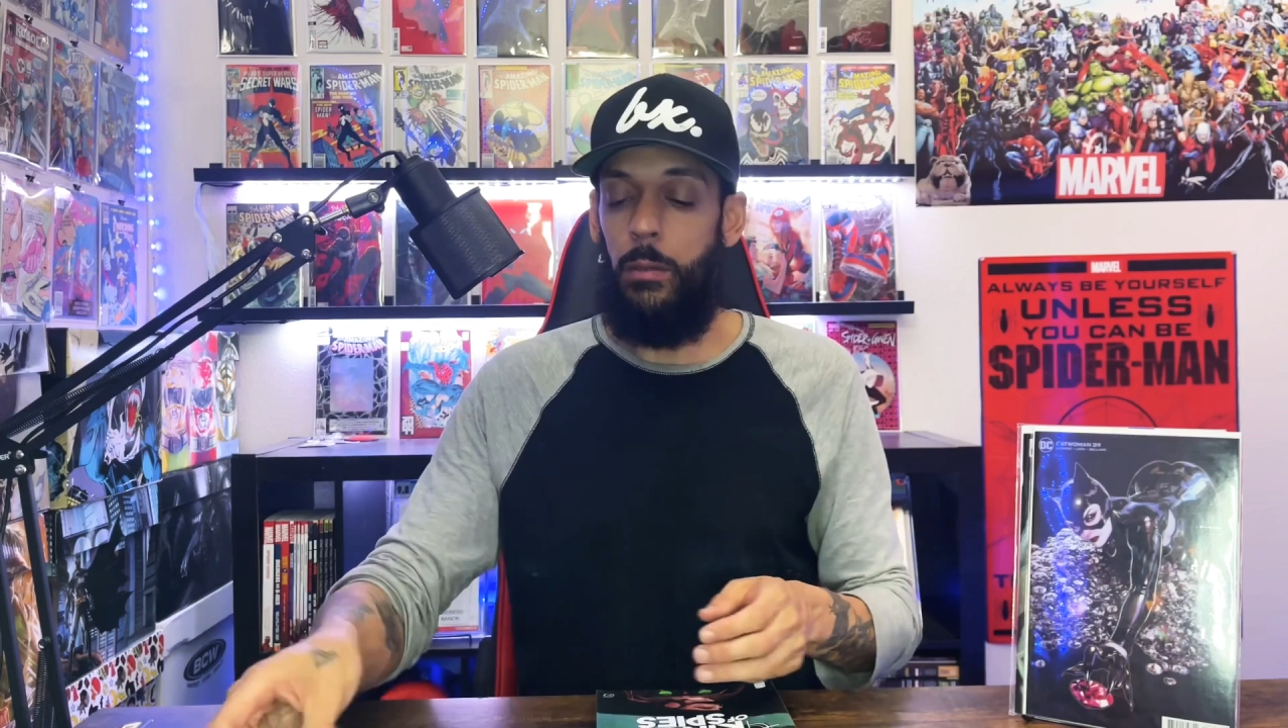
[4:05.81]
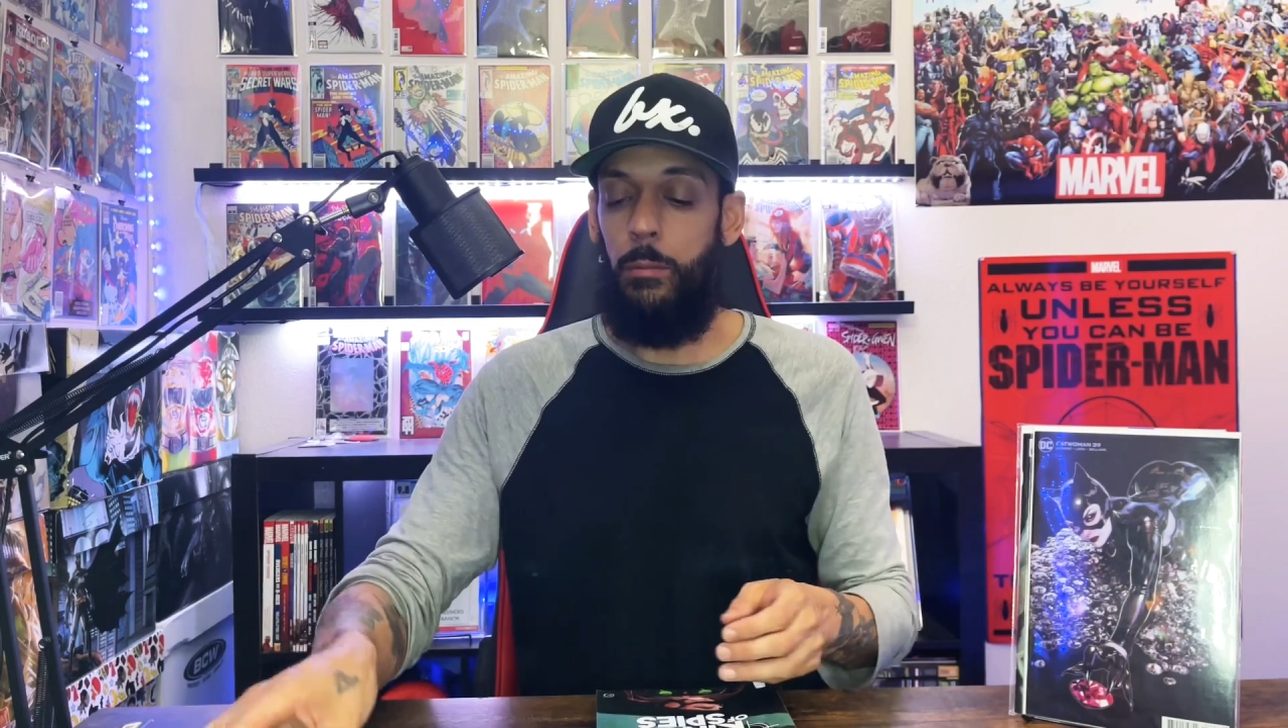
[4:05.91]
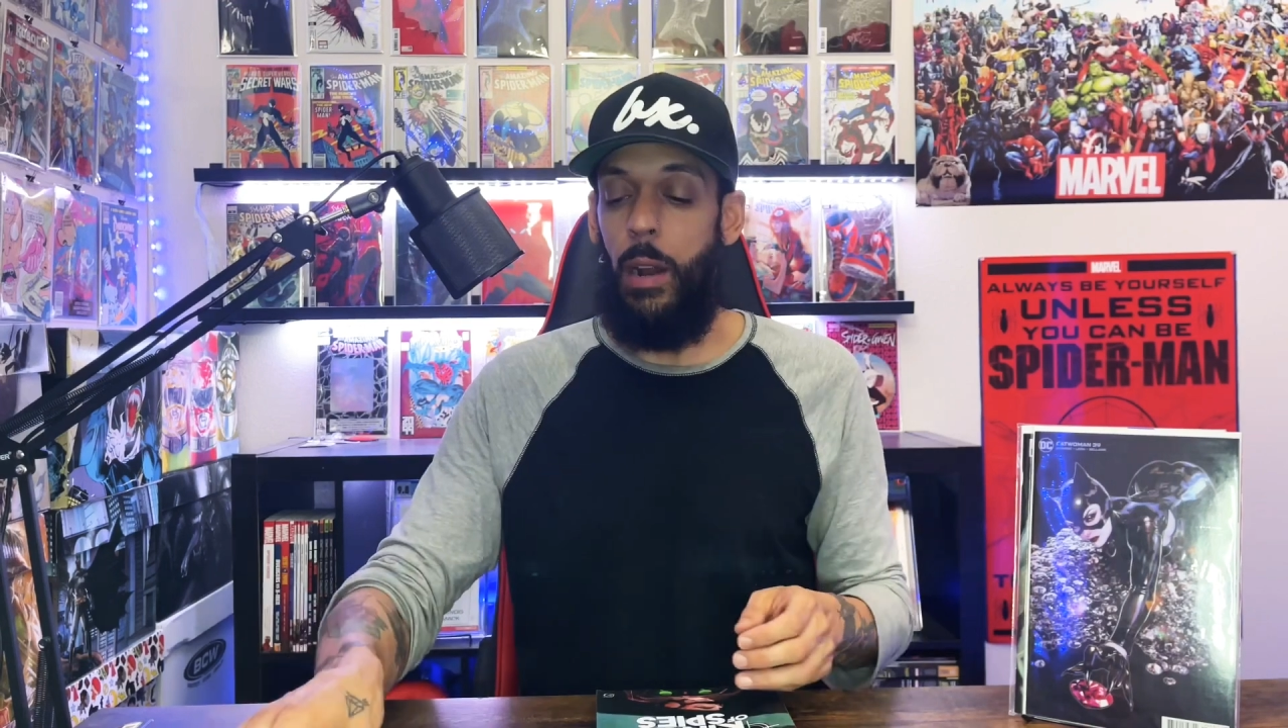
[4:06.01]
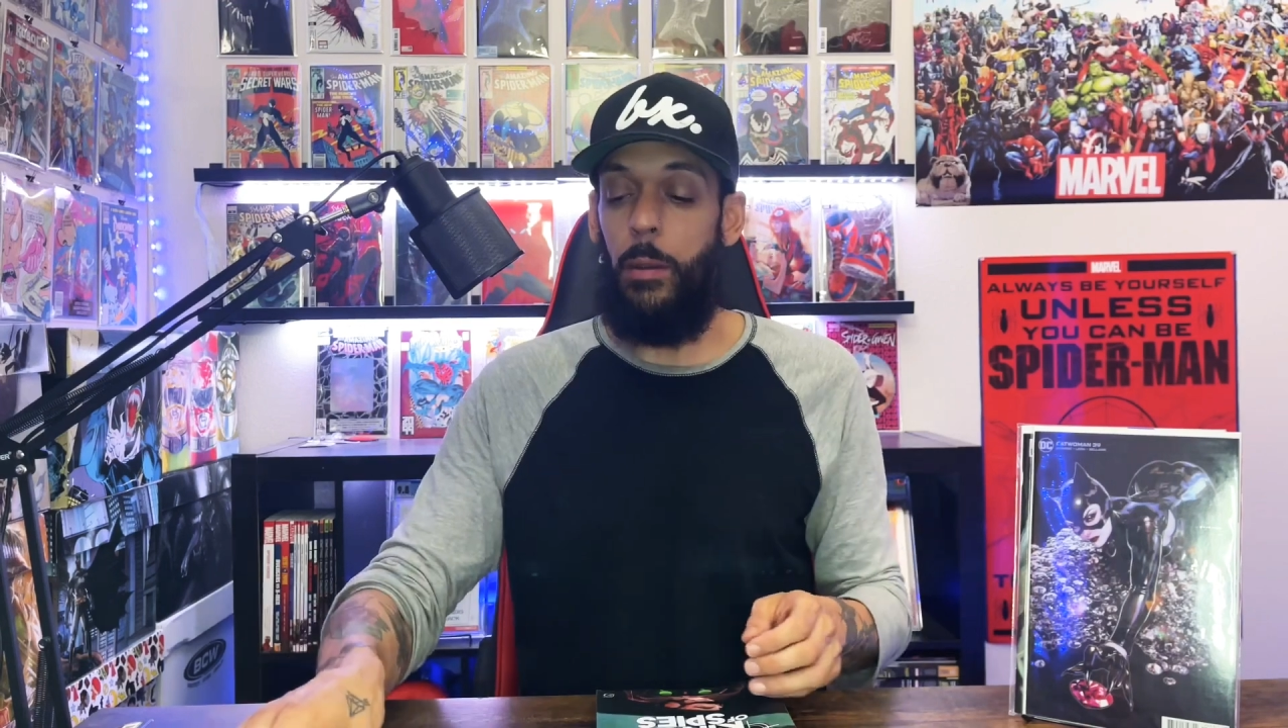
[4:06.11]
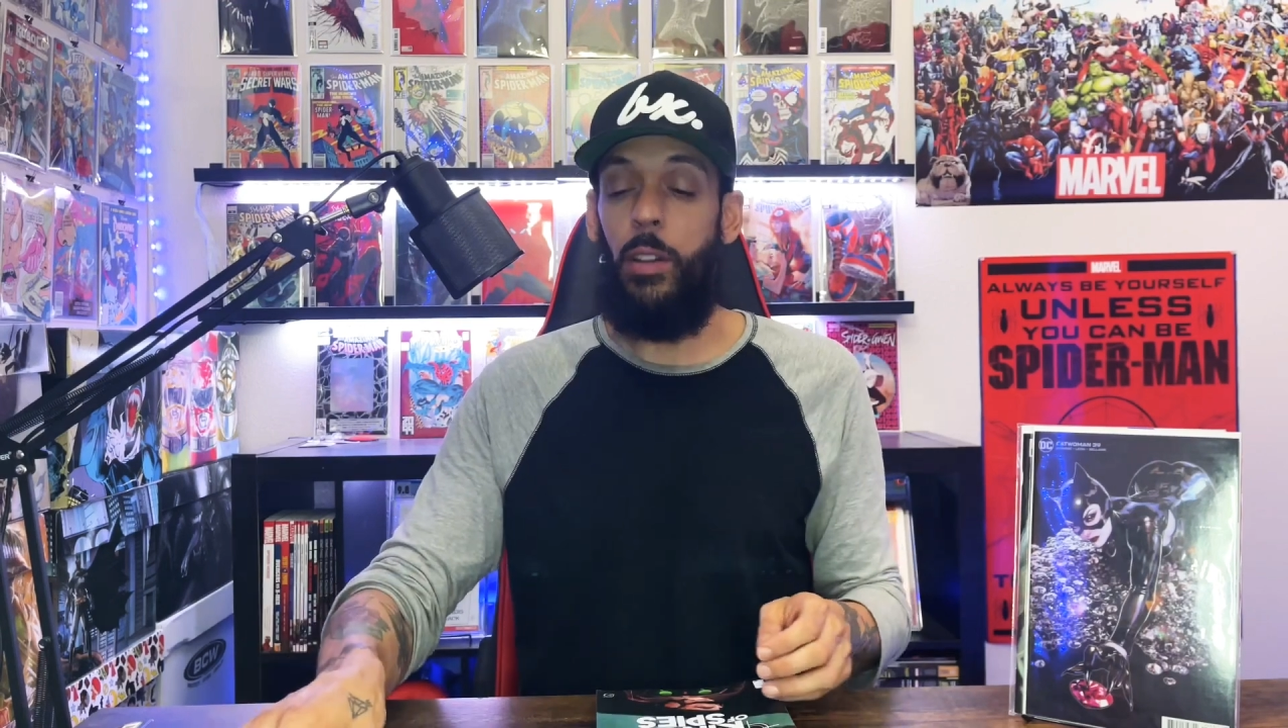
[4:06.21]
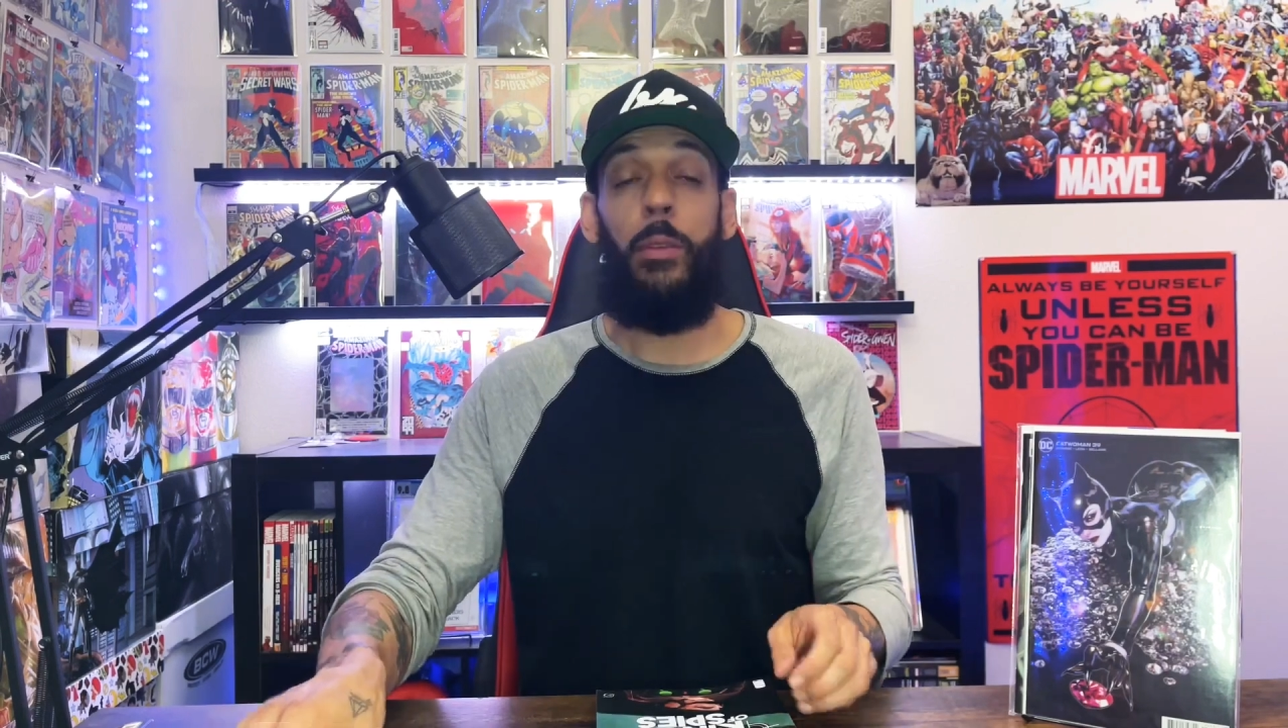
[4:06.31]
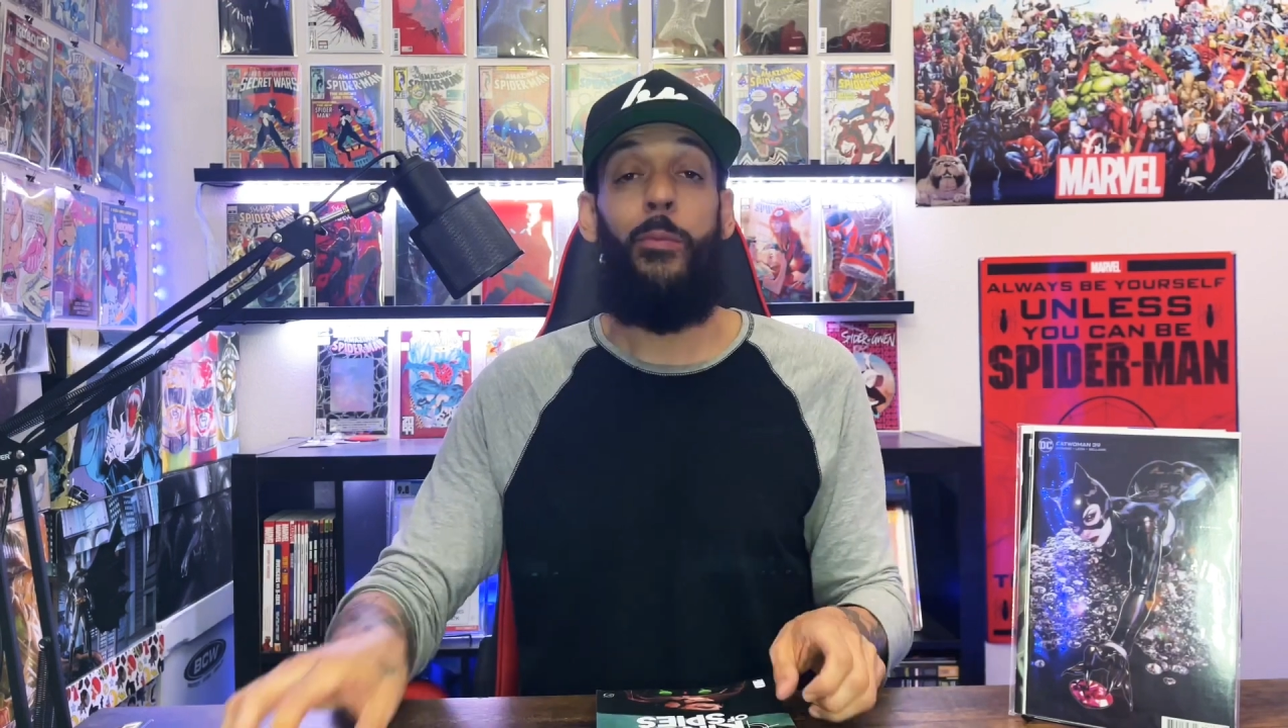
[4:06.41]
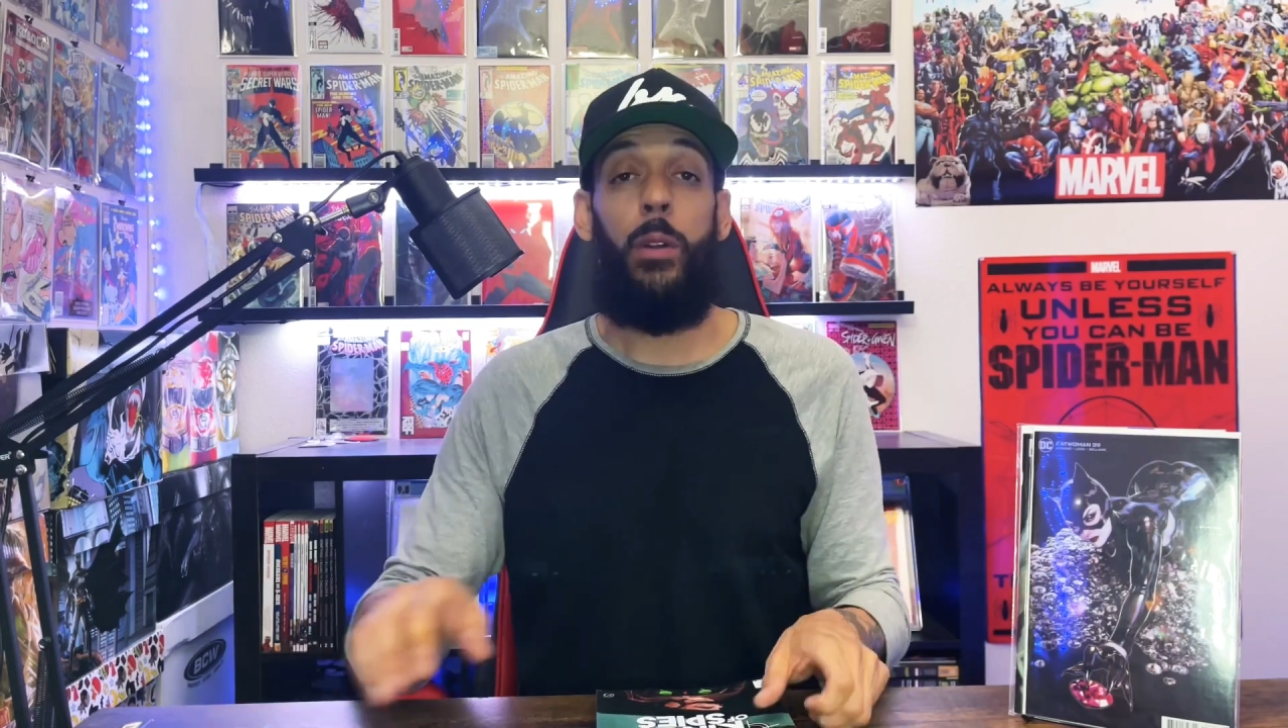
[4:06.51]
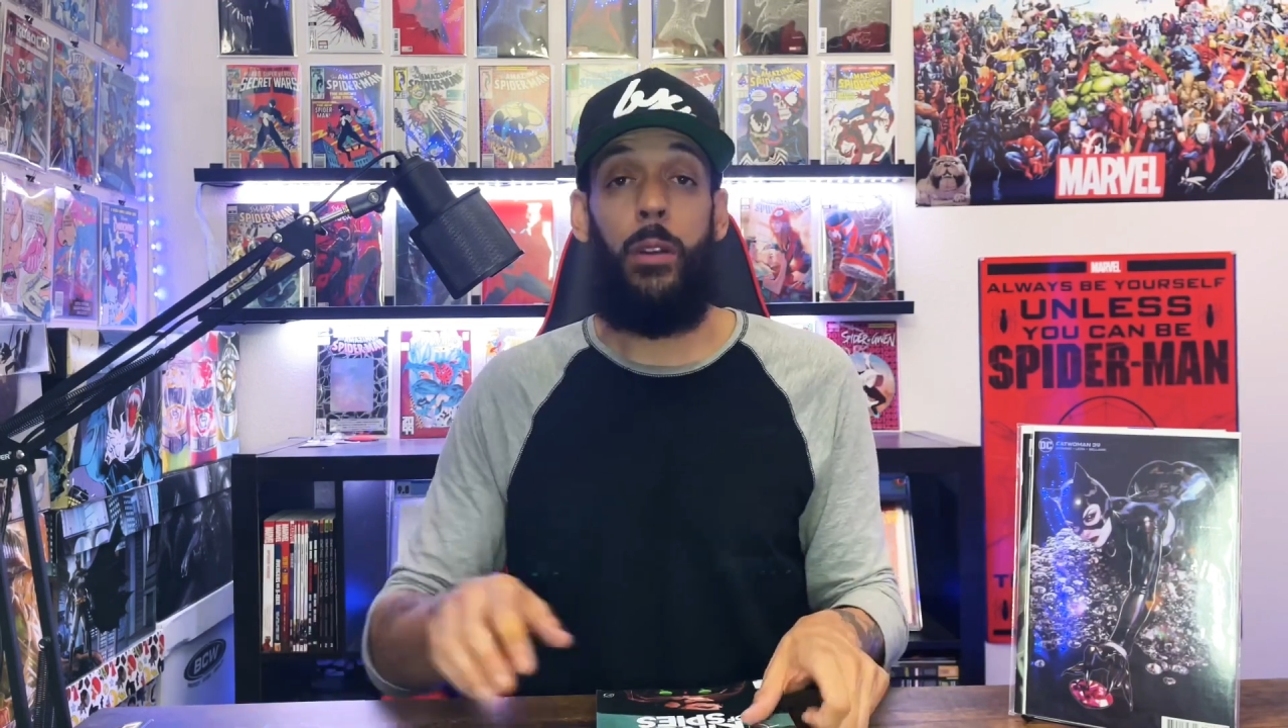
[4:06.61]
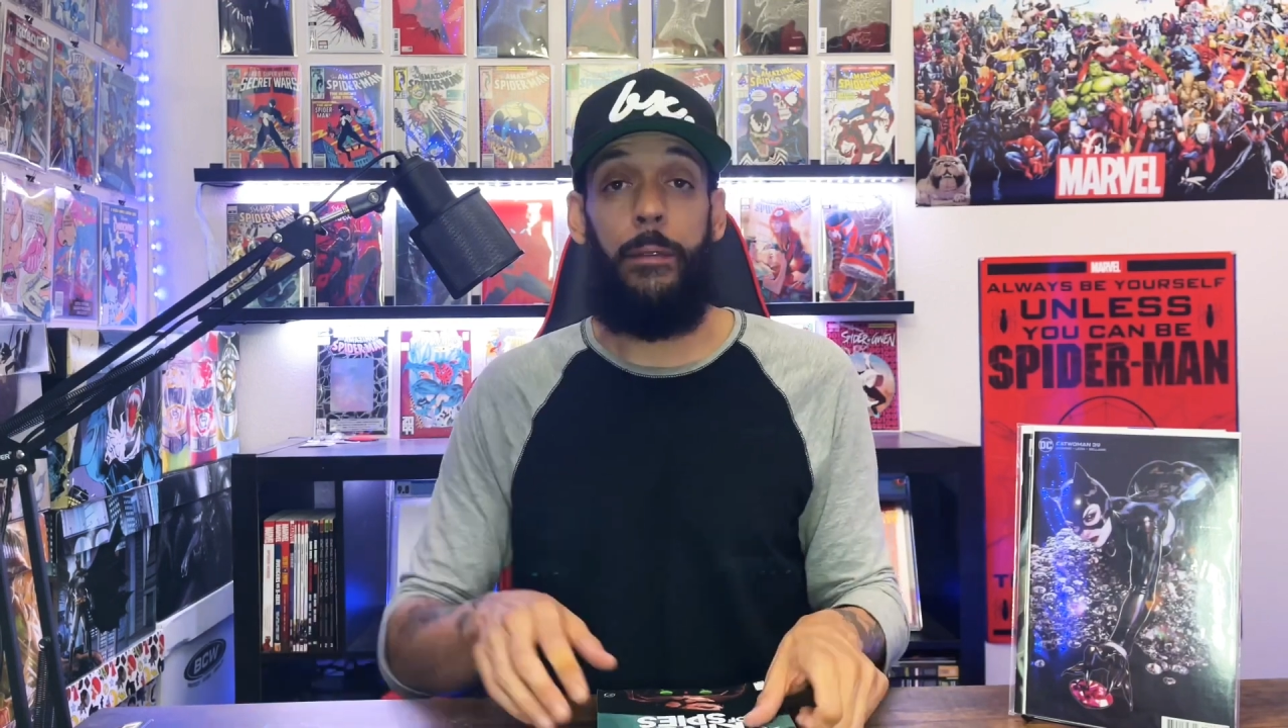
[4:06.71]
probably gonna be one of the